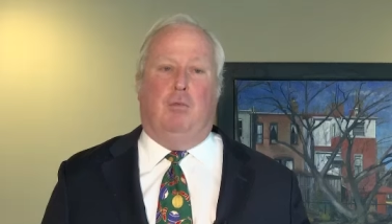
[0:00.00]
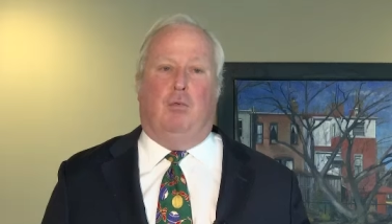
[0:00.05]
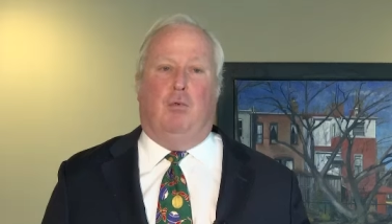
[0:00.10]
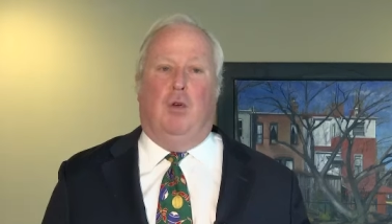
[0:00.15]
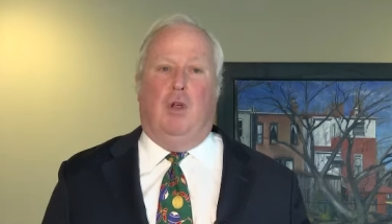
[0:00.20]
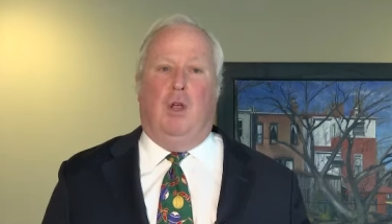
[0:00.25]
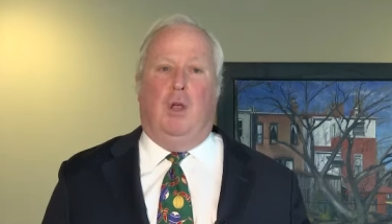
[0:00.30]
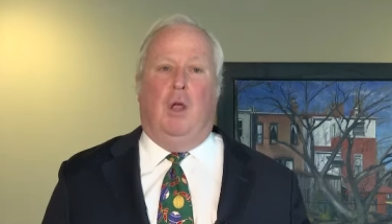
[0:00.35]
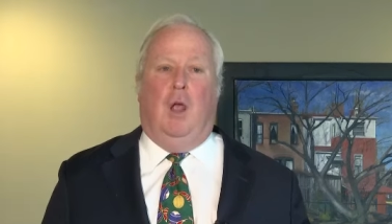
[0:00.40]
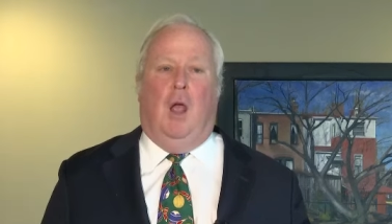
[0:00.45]

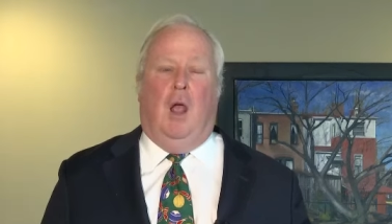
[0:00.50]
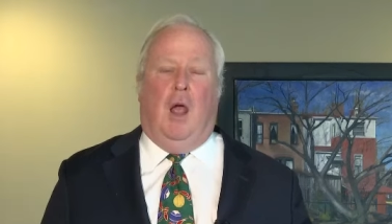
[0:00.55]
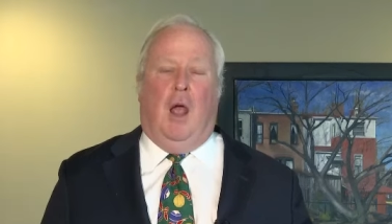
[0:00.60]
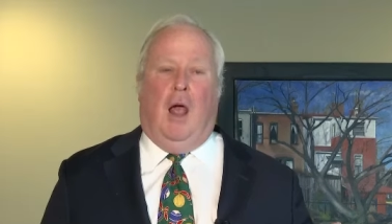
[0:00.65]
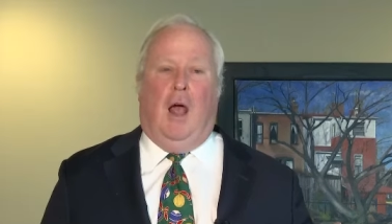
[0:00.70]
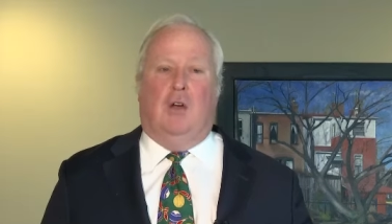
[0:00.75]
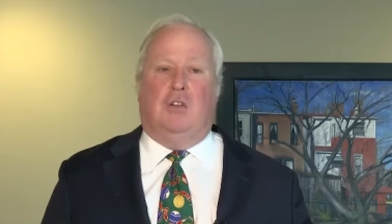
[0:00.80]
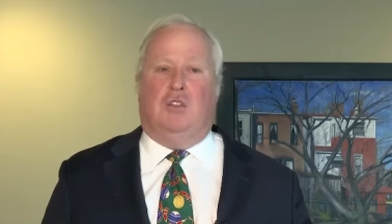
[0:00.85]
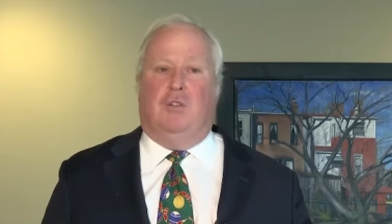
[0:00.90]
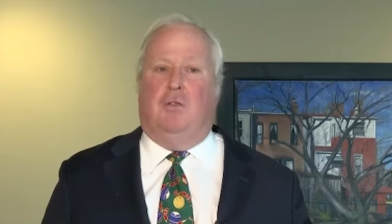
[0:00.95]
bring
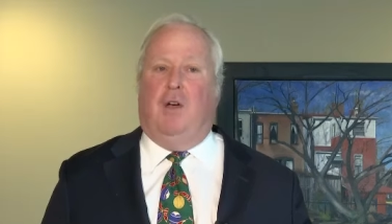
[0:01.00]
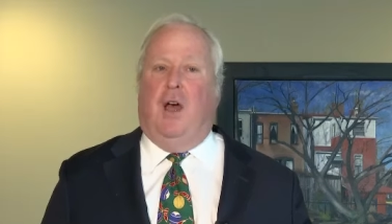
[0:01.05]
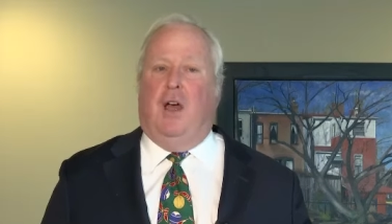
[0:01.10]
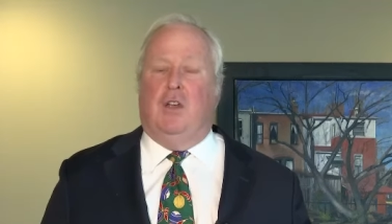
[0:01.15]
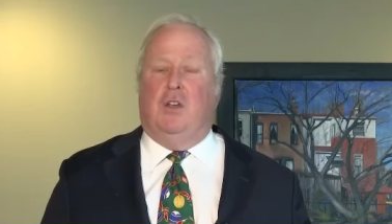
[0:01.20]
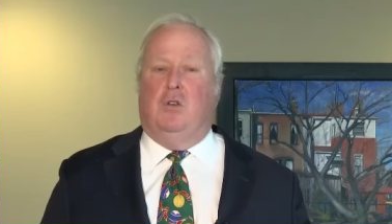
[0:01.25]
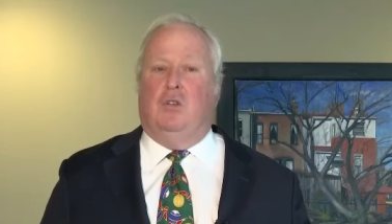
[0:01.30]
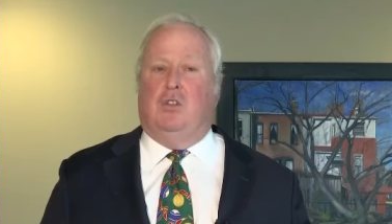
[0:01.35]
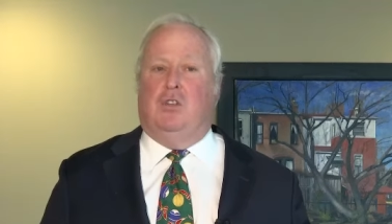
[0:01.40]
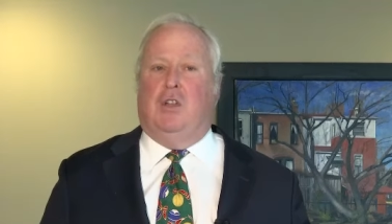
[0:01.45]
house
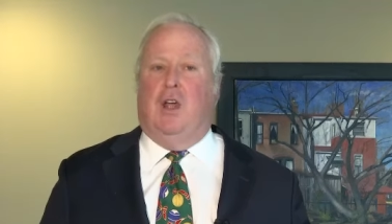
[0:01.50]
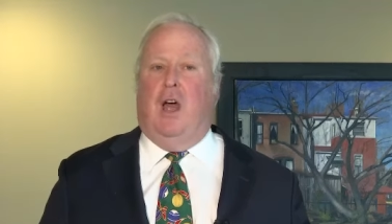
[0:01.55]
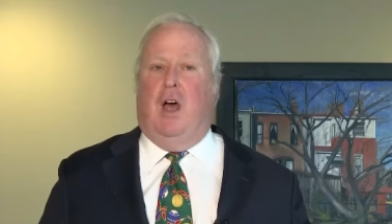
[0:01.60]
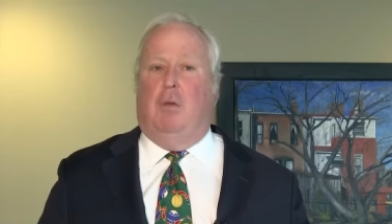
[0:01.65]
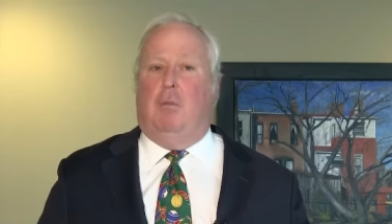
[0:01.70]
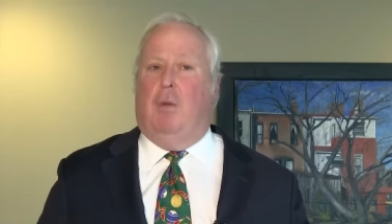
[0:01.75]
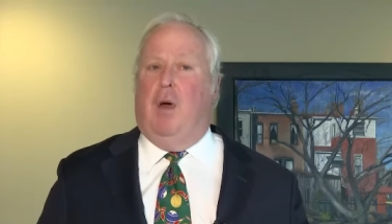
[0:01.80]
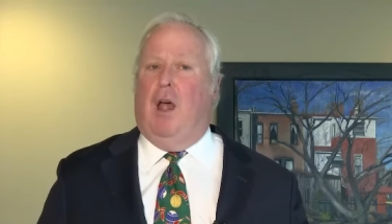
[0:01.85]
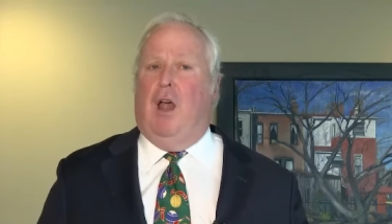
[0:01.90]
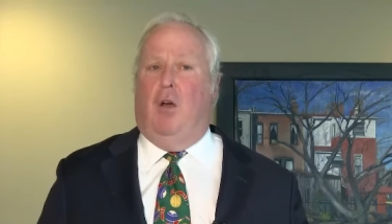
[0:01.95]
values
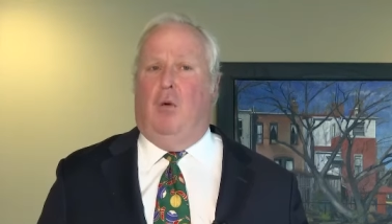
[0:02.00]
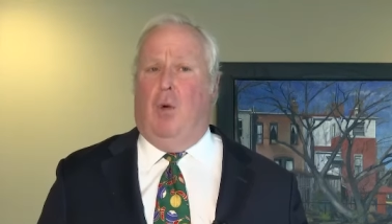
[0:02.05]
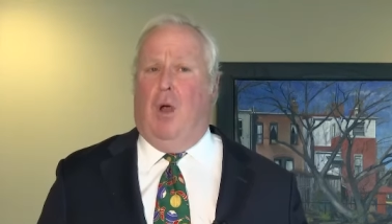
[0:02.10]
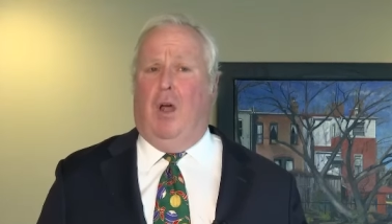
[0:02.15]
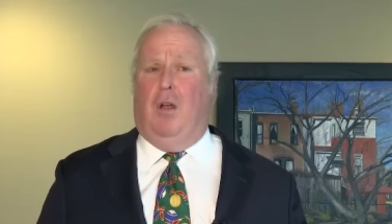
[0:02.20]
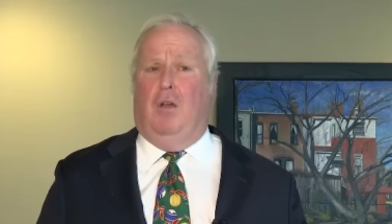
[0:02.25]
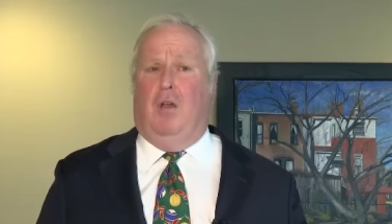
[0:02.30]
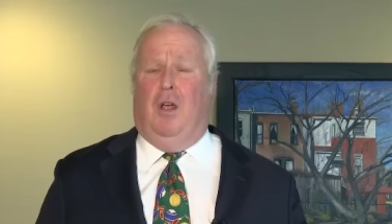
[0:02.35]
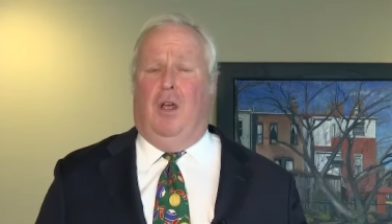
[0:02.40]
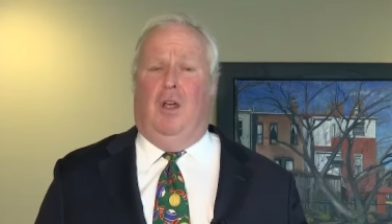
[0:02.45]
down by
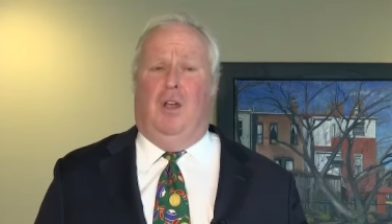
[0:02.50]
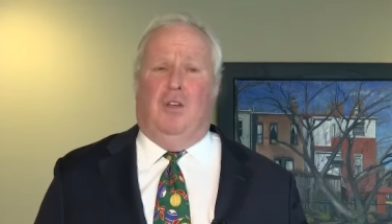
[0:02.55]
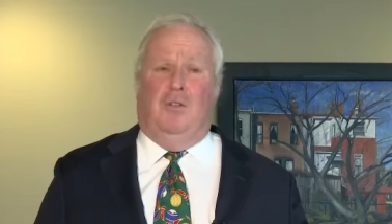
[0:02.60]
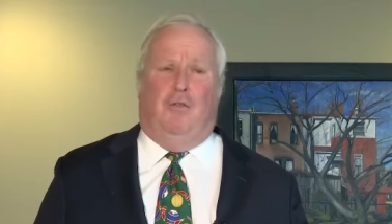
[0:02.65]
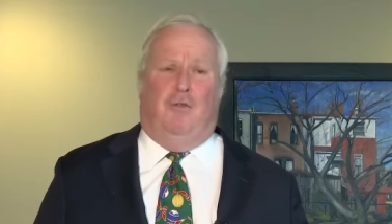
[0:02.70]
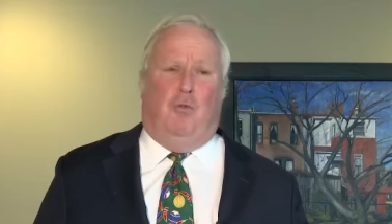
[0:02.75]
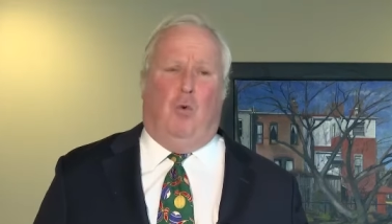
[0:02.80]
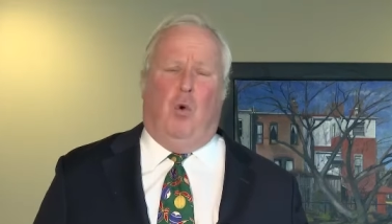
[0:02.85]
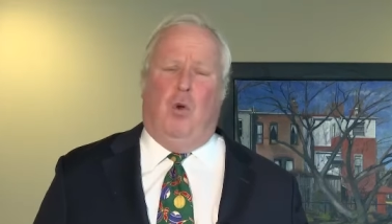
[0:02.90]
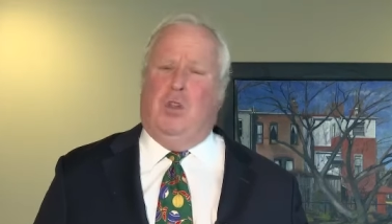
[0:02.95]
around
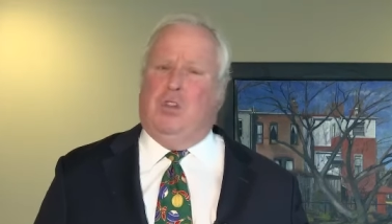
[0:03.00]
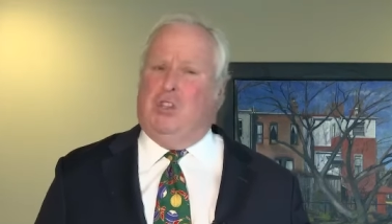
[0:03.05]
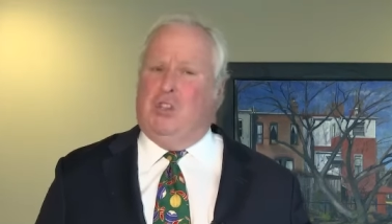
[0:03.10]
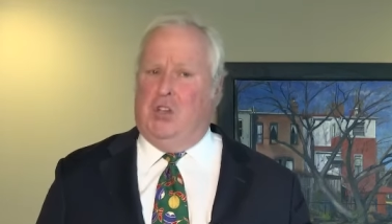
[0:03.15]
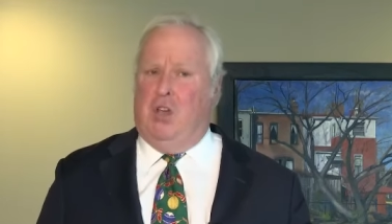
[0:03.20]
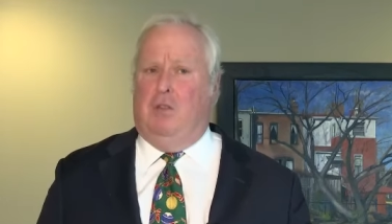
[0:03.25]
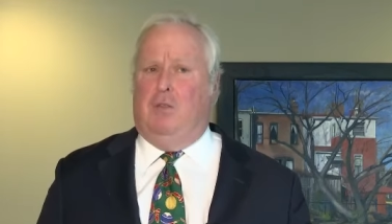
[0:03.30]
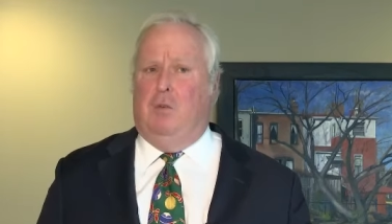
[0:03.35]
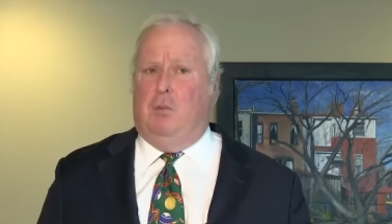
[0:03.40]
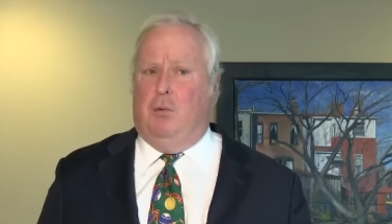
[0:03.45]
four to
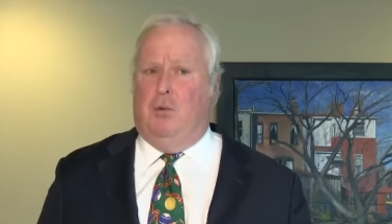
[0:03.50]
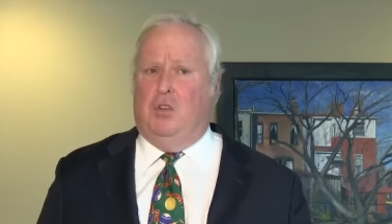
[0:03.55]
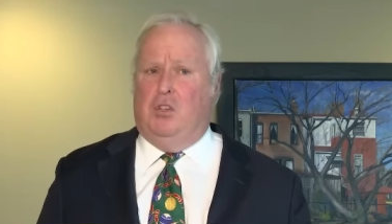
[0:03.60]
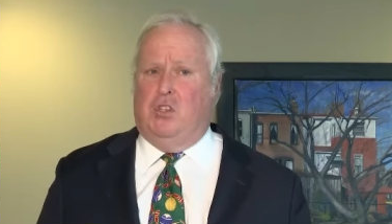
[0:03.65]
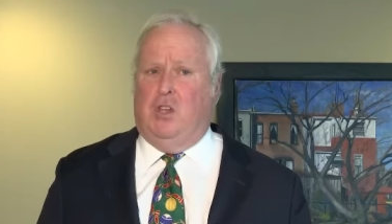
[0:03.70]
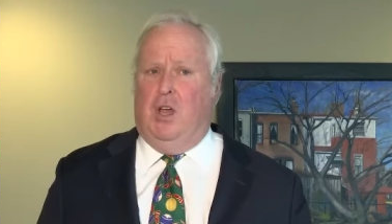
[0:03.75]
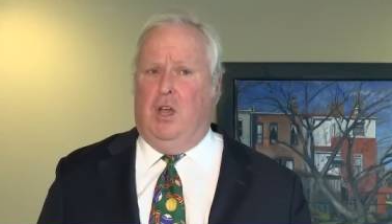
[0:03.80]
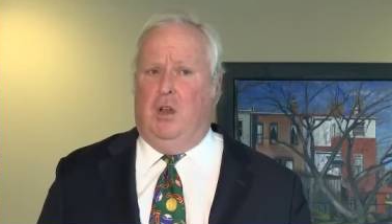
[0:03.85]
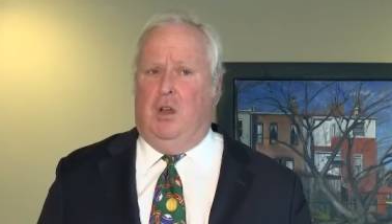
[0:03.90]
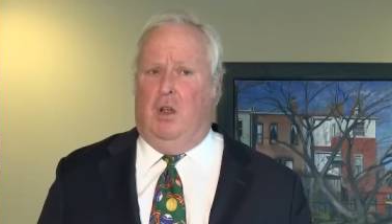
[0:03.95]
seven
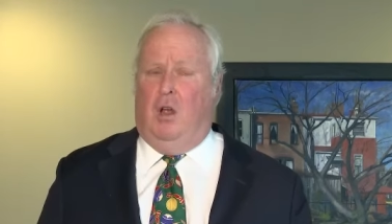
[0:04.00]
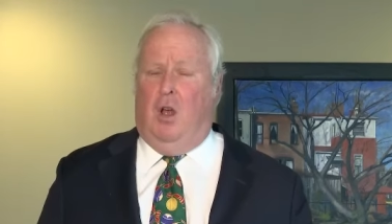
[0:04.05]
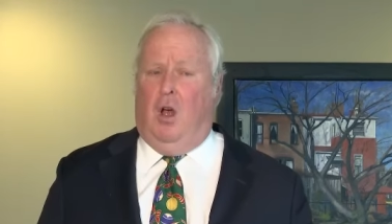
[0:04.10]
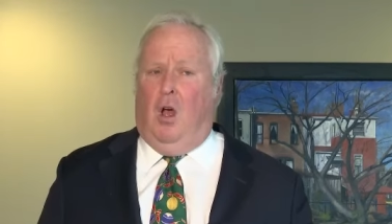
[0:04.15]
percent.